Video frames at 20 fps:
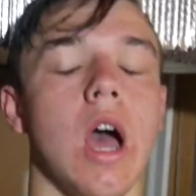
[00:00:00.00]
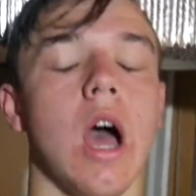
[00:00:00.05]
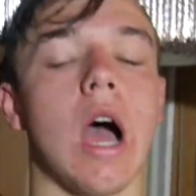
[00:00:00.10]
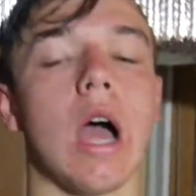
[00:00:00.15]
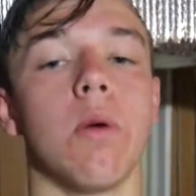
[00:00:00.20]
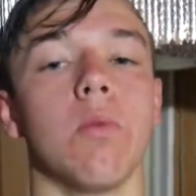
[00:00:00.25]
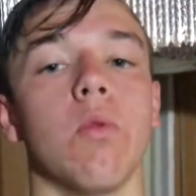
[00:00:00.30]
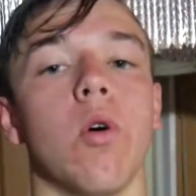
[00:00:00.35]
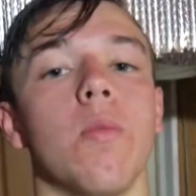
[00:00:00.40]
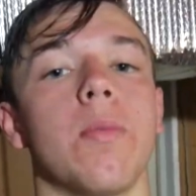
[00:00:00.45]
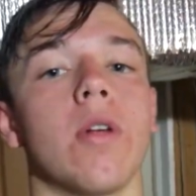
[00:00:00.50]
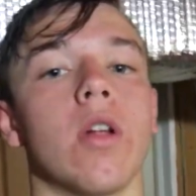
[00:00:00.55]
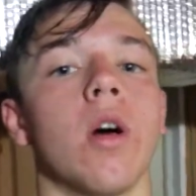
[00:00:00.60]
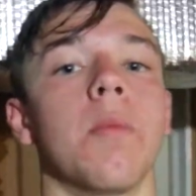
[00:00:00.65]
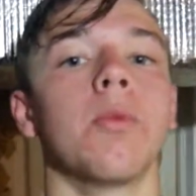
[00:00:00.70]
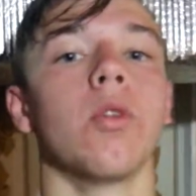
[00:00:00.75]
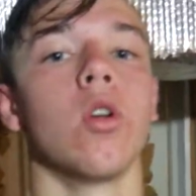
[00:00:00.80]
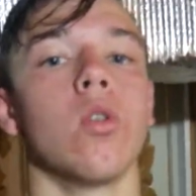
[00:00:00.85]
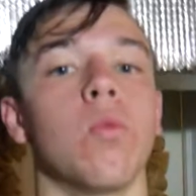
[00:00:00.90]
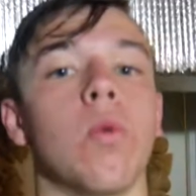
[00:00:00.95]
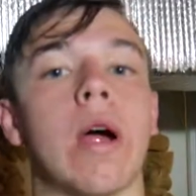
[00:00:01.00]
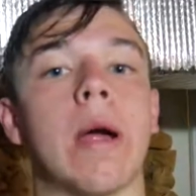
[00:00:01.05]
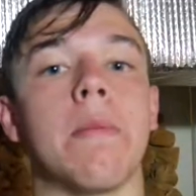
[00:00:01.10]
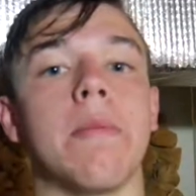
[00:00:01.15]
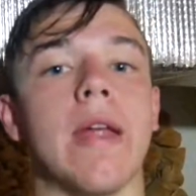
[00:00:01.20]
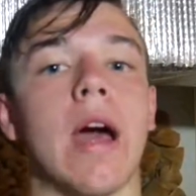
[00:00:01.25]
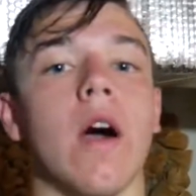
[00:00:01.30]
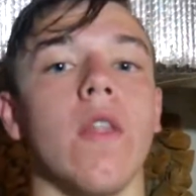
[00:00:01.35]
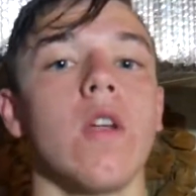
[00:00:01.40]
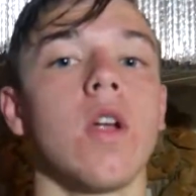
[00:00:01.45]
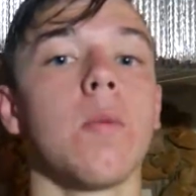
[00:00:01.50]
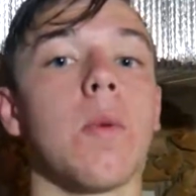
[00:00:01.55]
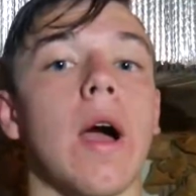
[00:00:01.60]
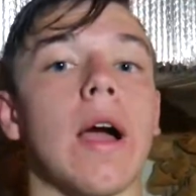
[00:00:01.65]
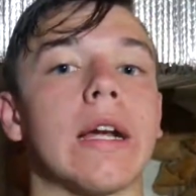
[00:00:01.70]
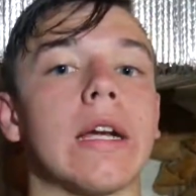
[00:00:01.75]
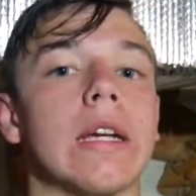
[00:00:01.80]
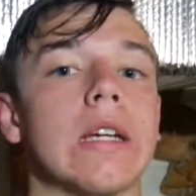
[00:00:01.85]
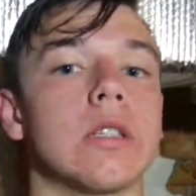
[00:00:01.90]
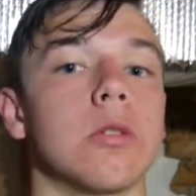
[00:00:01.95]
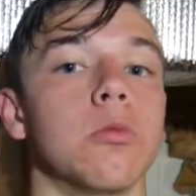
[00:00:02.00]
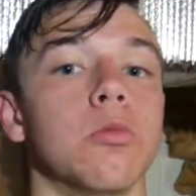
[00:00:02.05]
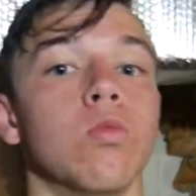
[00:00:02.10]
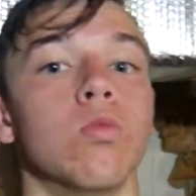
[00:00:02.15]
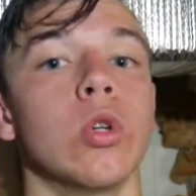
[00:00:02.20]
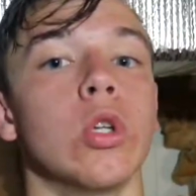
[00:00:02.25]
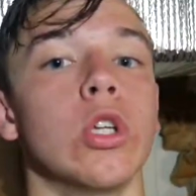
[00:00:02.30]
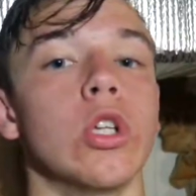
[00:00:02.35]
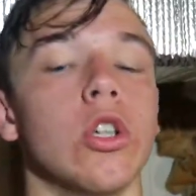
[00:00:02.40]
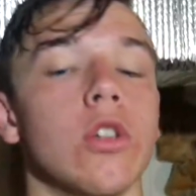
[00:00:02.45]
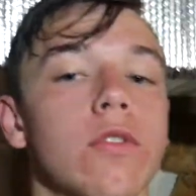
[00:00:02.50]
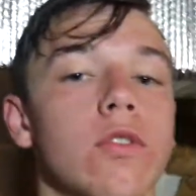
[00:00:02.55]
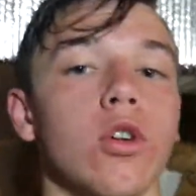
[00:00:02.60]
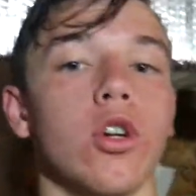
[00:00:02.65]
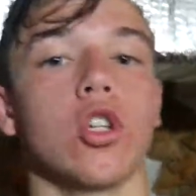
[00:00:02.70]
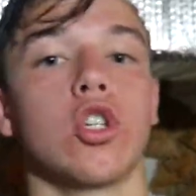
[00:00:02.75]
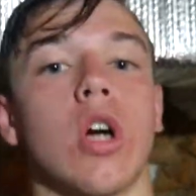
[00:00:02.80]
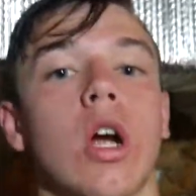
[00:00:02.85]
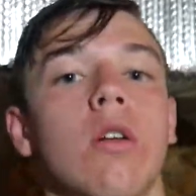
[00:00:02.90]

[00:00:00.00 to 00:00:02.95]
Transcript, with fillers: I won't be able to upload while I'm down there, but I can get some really good footage.